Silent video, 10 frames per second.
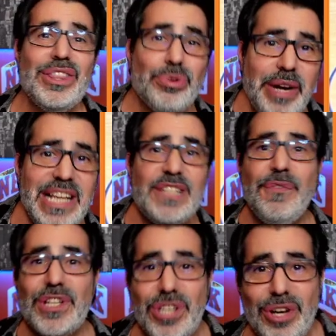threes
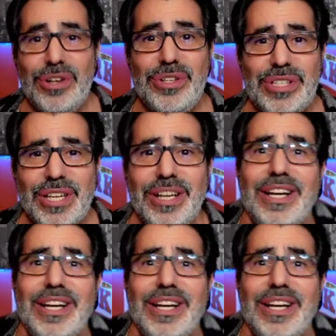for twos,